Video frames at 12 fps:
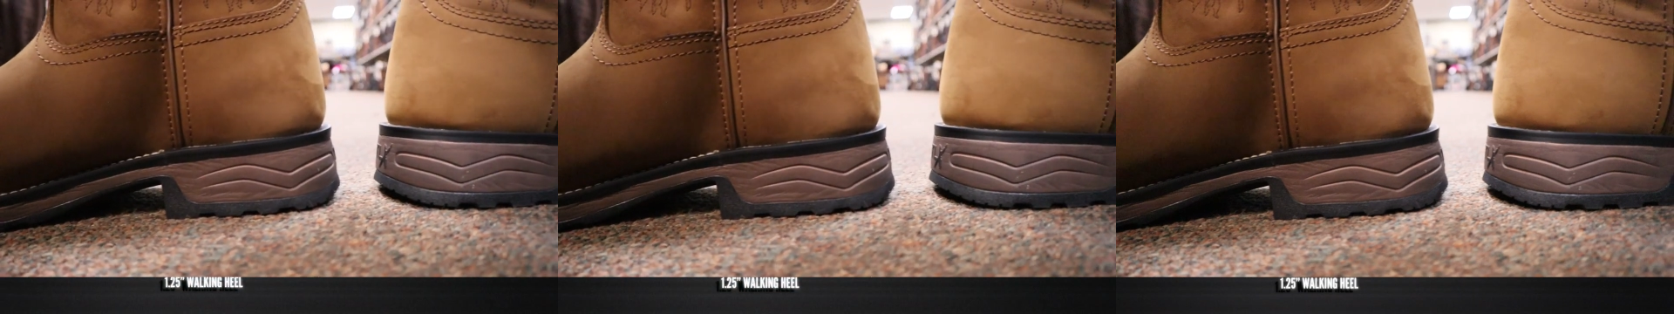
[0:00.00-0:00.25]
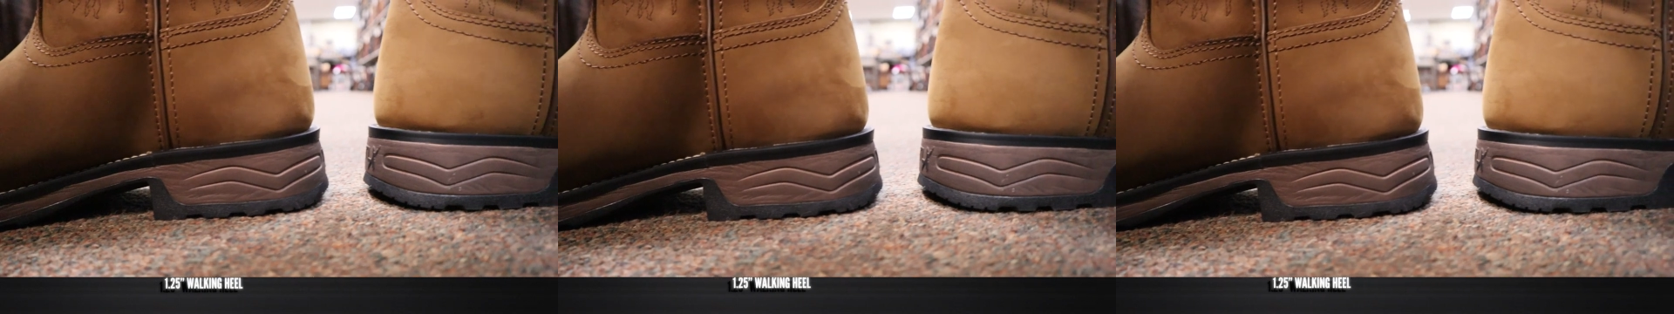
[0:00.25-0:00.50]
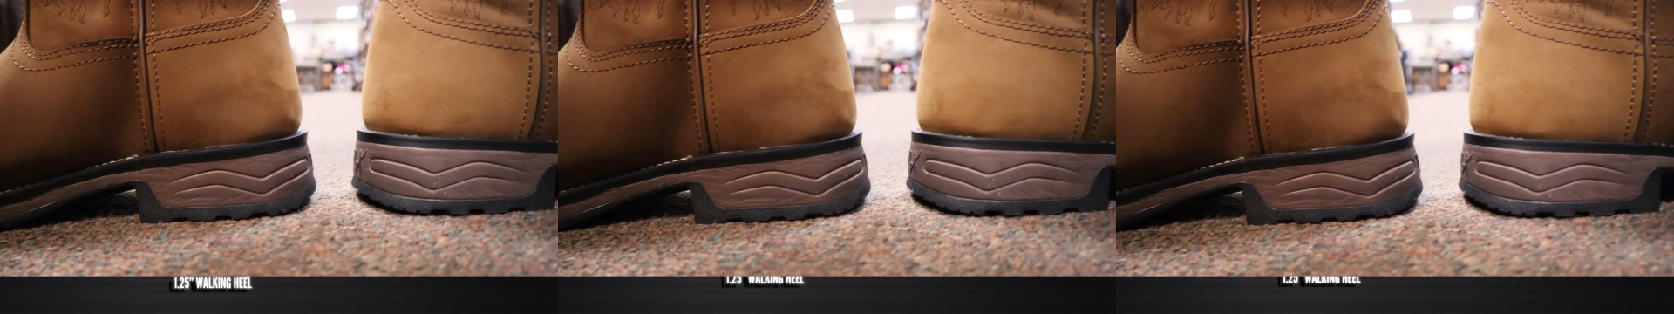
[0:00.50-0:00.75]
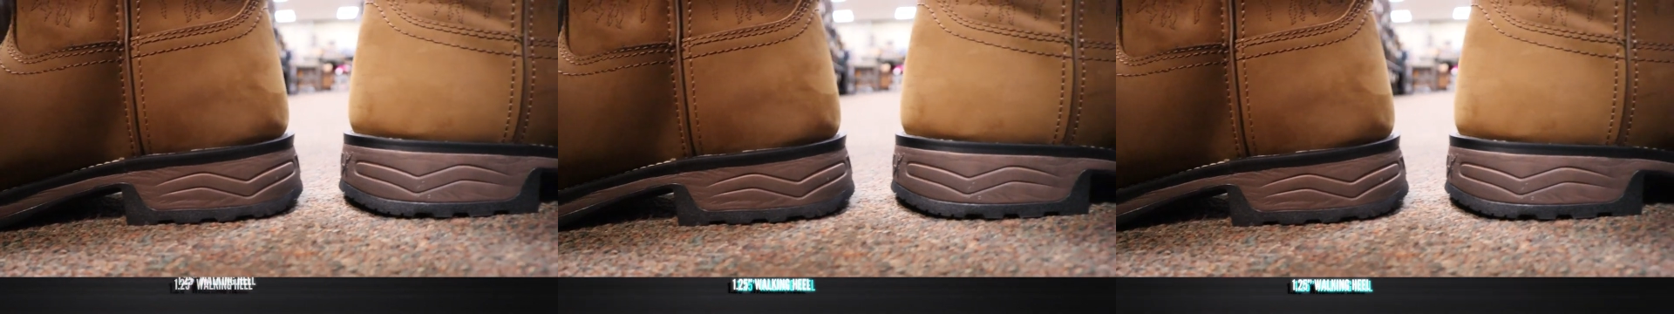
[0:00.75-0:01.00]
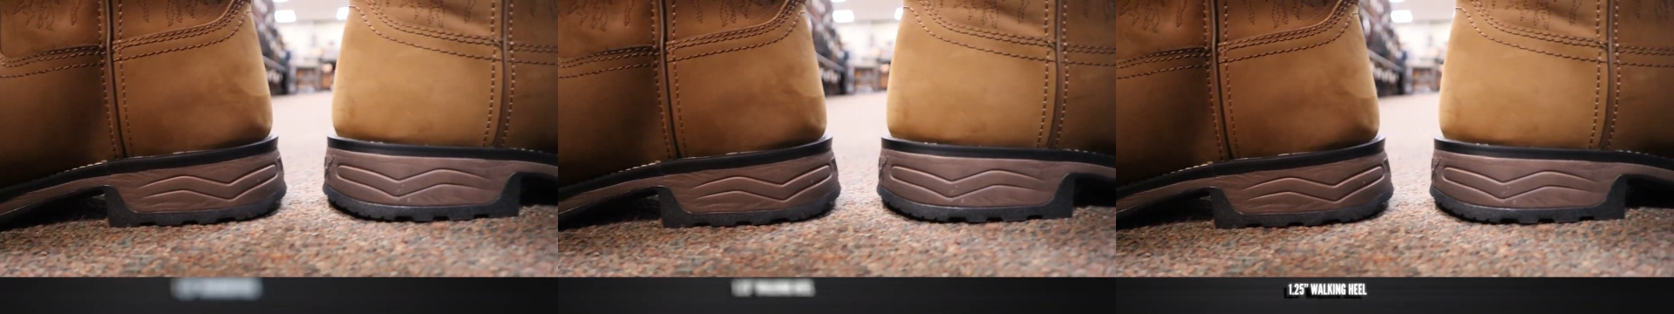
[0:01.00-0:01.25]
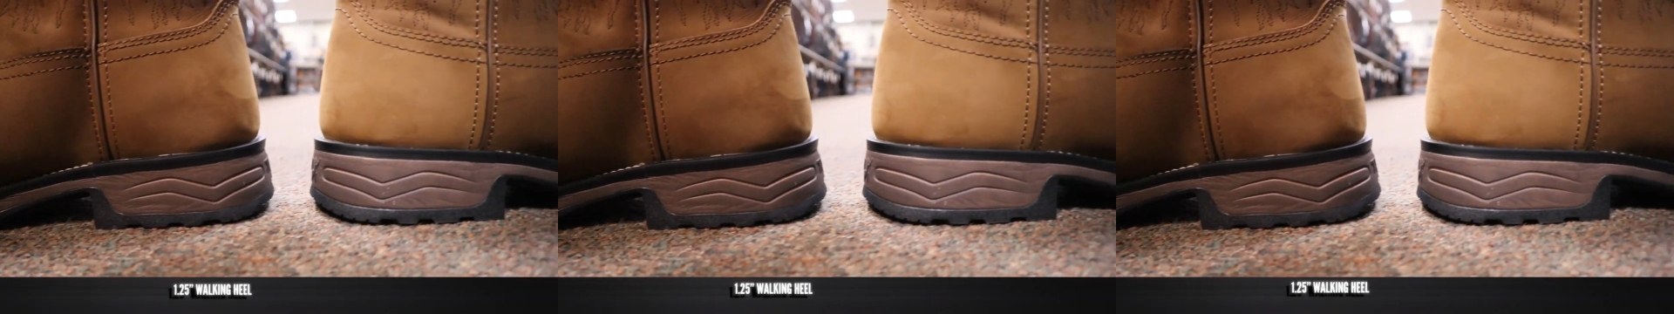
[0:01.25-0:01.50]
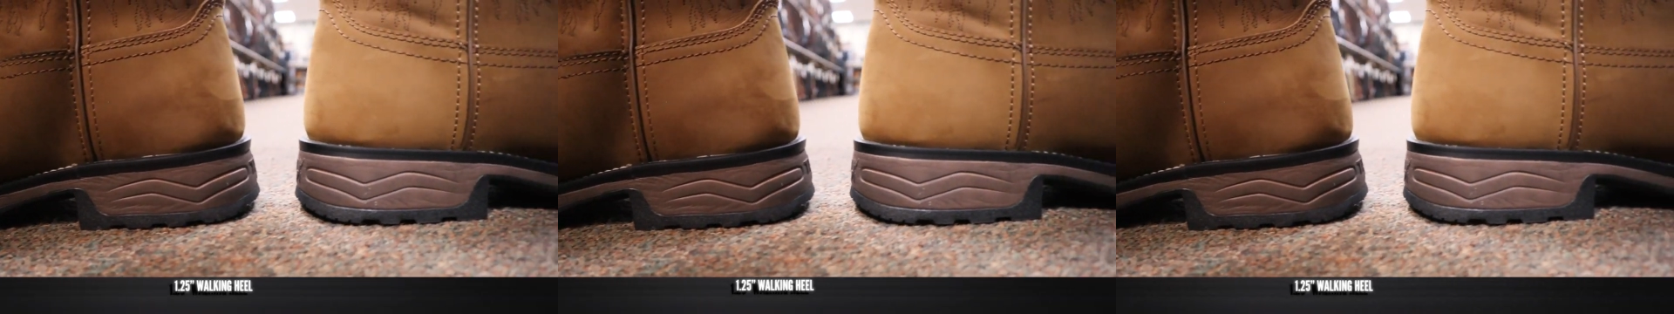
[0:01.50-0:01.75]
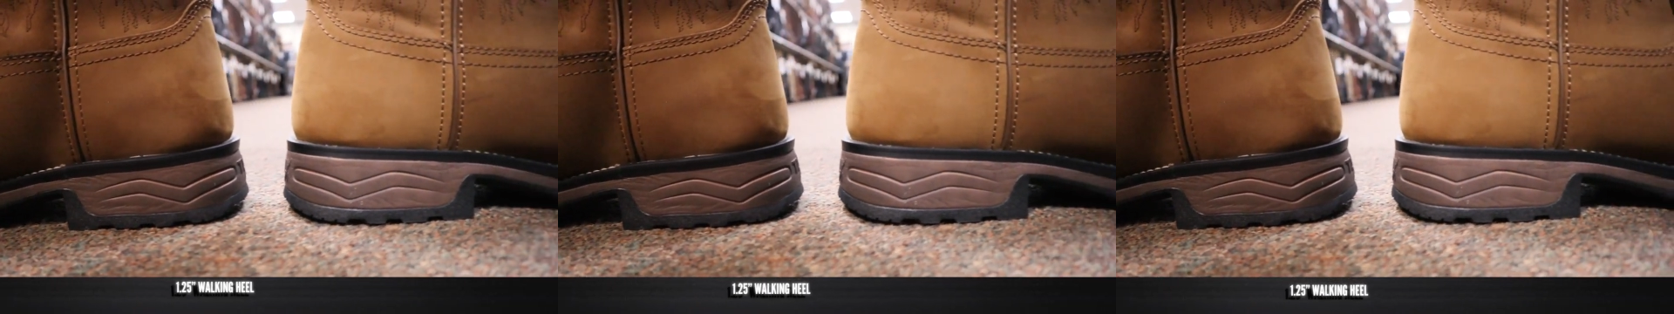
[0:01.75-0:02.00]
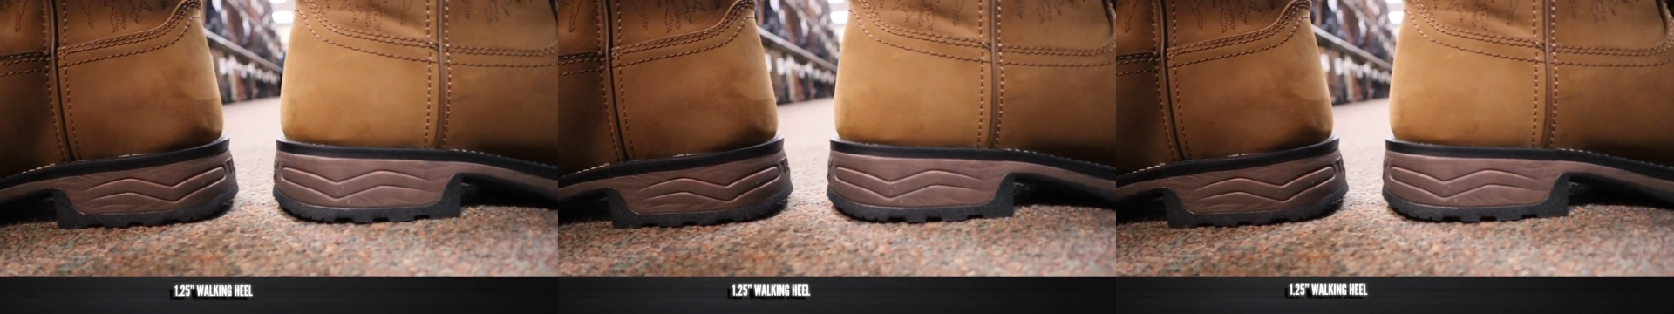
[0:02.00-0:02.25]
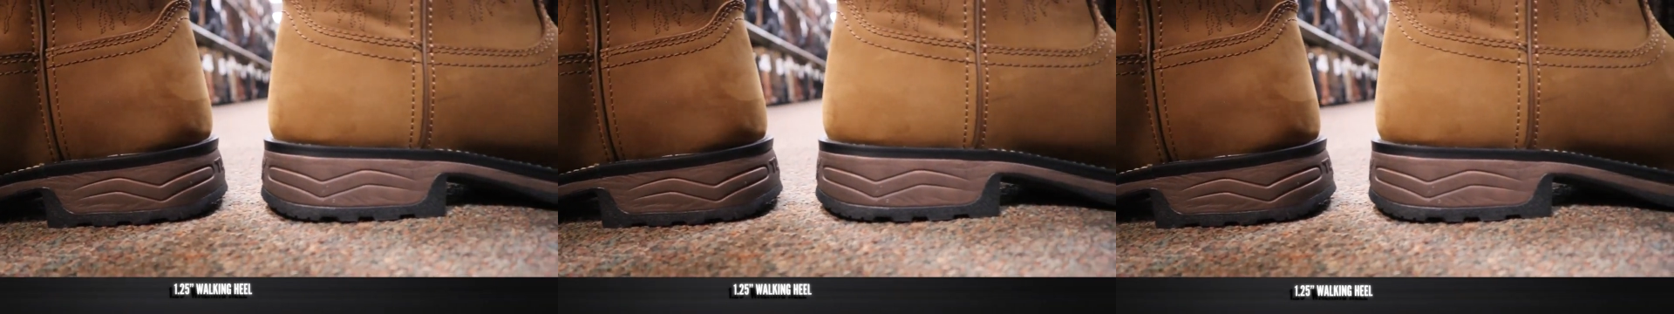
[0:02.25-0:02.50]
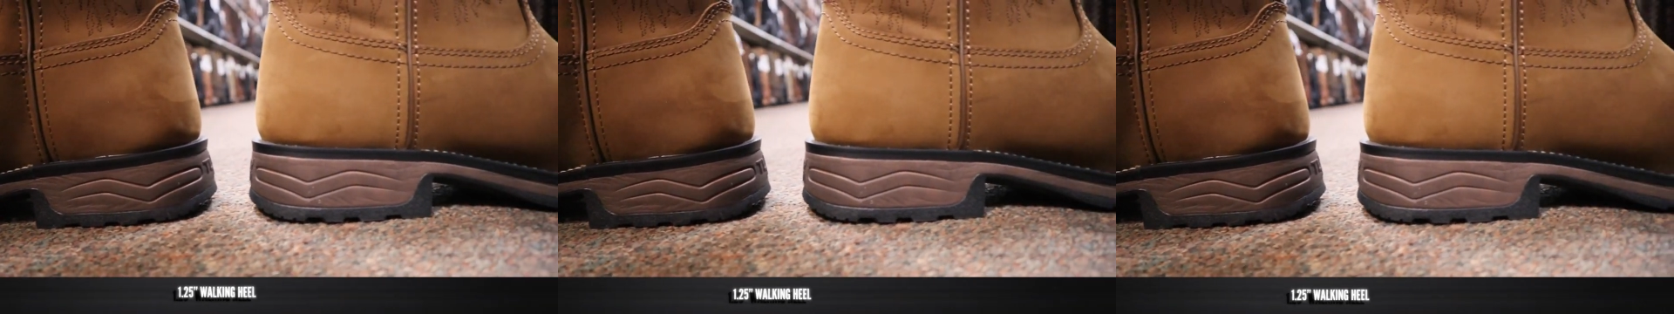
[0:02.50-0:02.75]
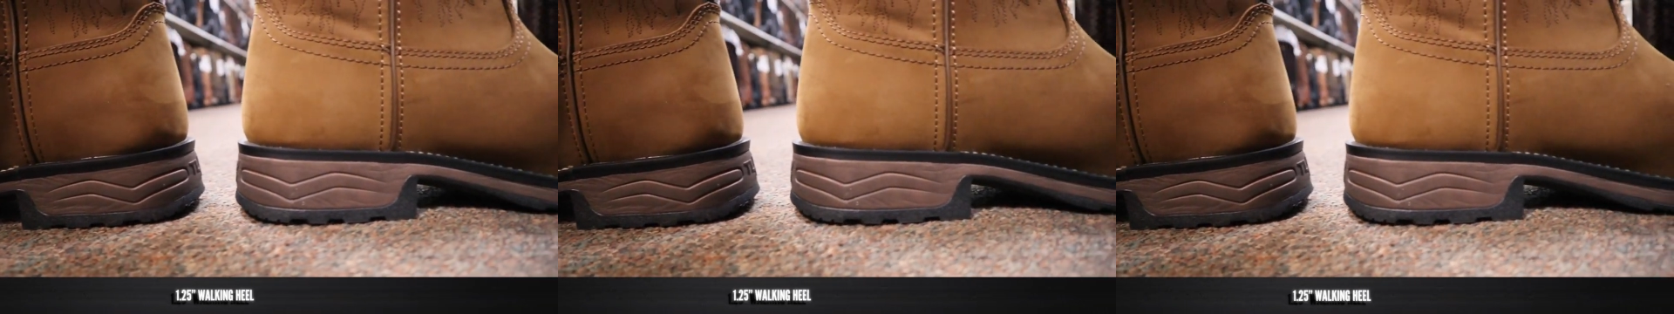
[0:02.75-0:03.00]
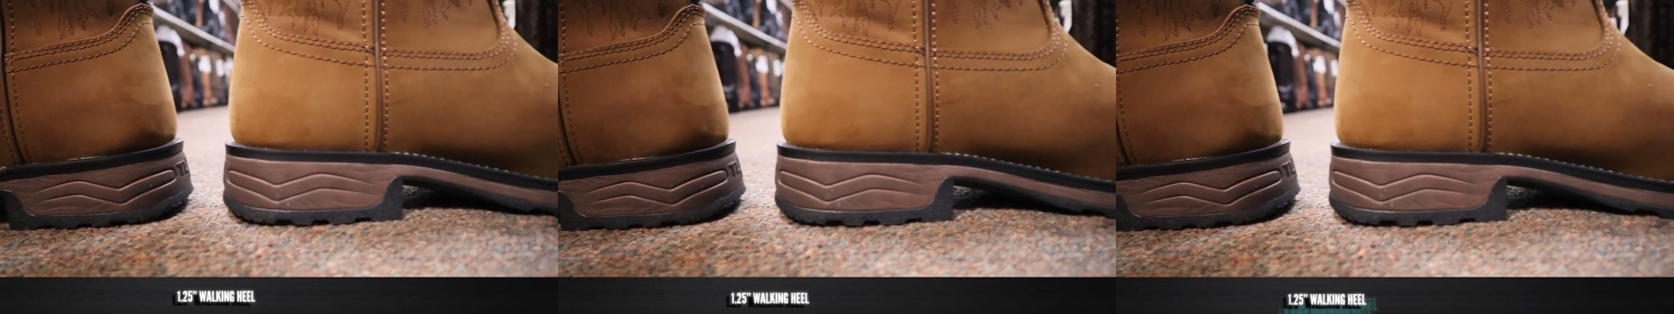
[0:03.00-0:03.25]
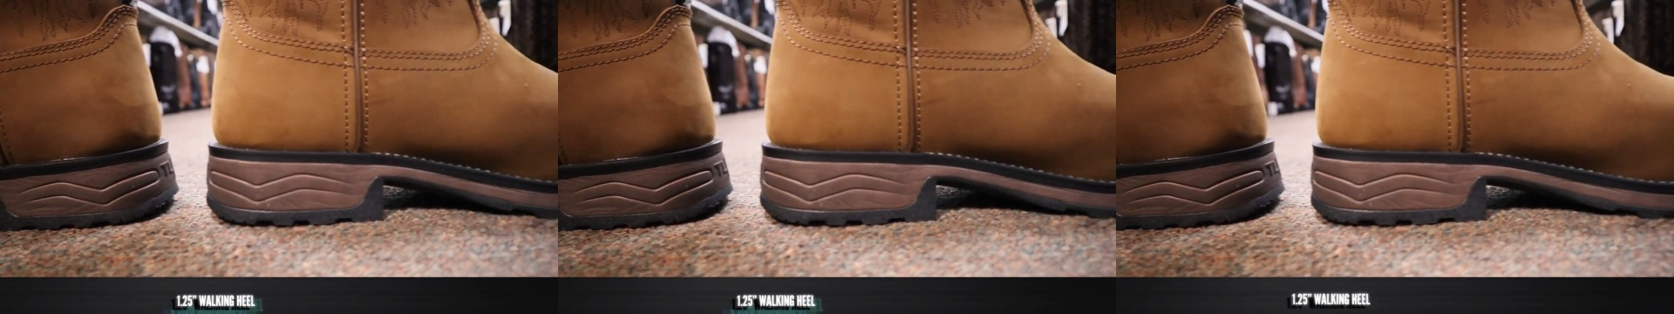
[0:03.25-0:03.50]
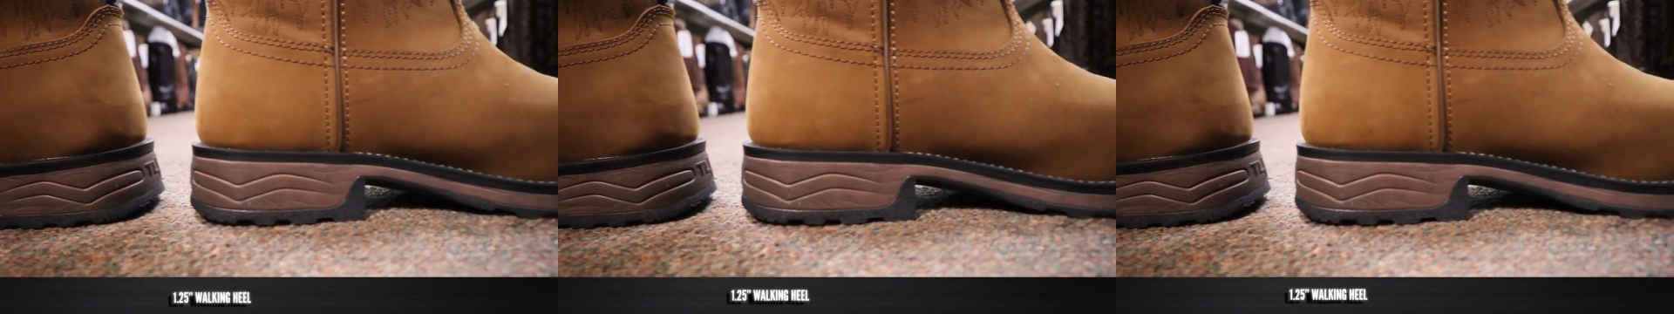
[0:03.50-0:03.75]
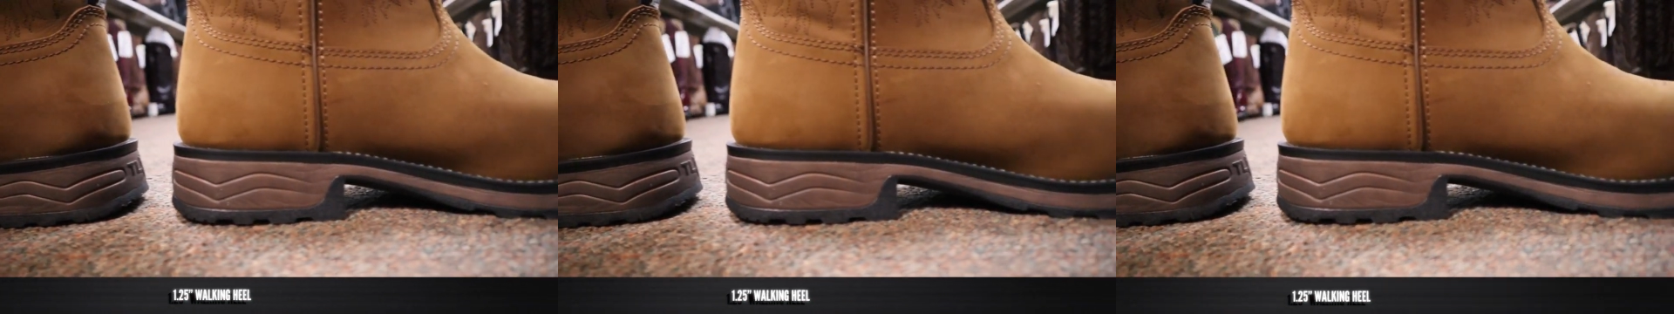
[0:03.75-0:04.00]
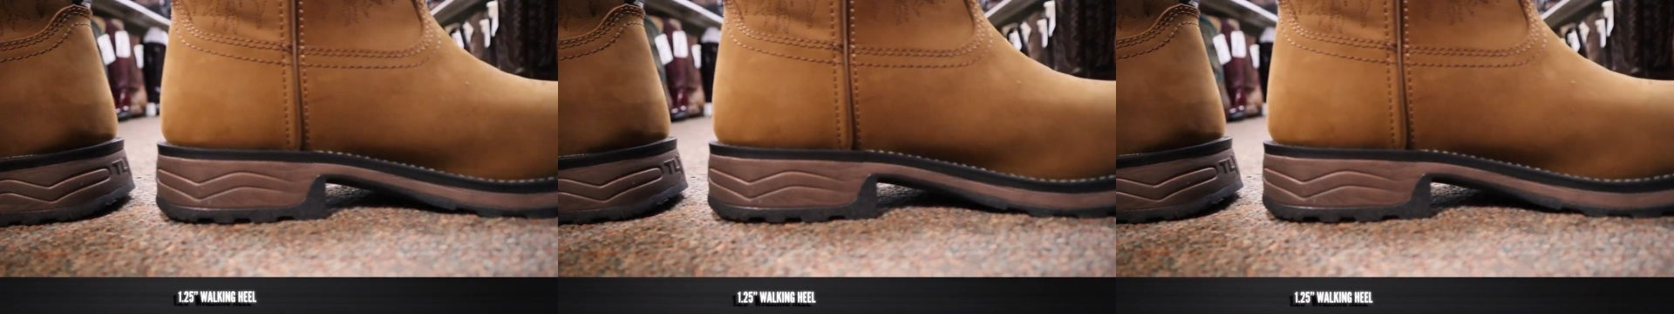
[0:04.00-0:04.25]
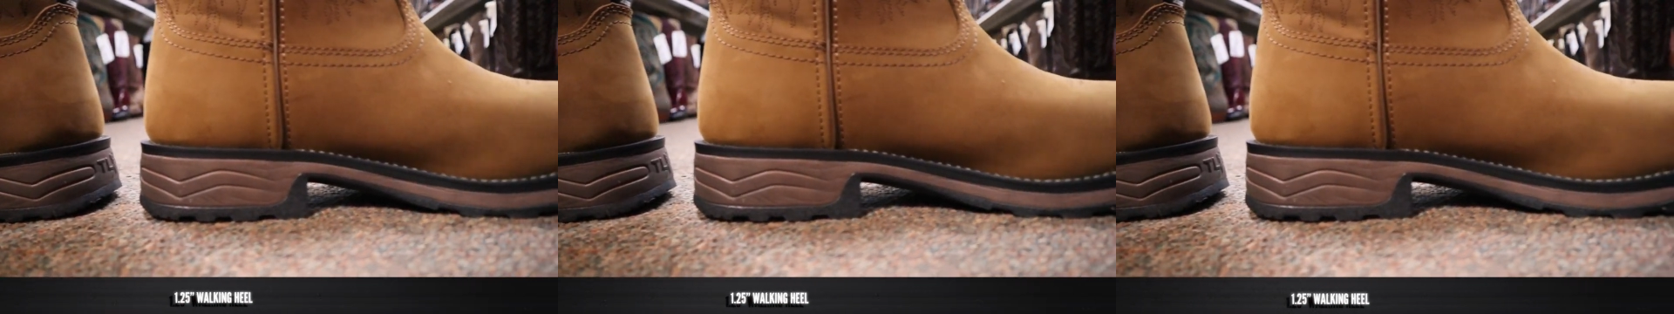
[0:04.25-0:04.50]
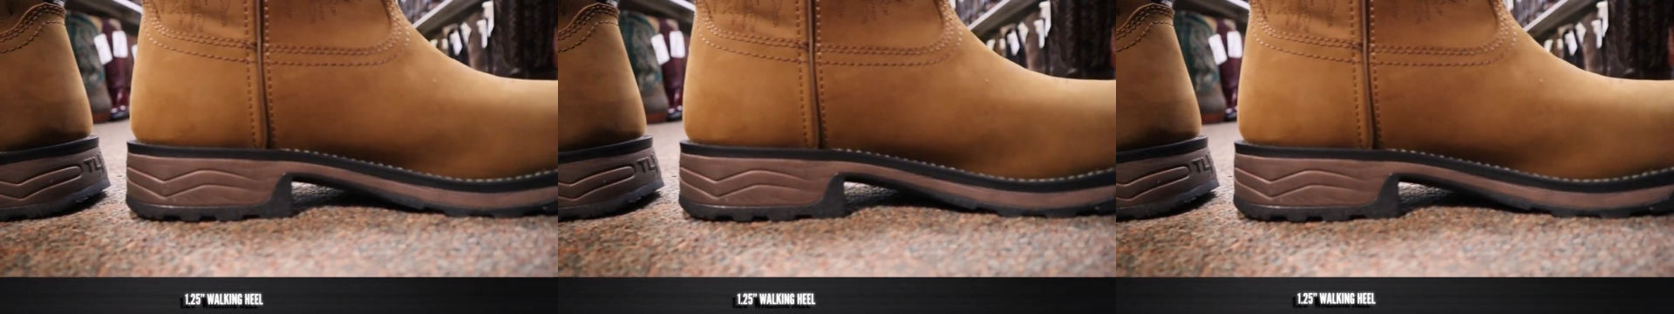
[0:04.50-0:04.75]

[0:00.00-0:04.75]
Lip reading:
[unreadable: no face in view]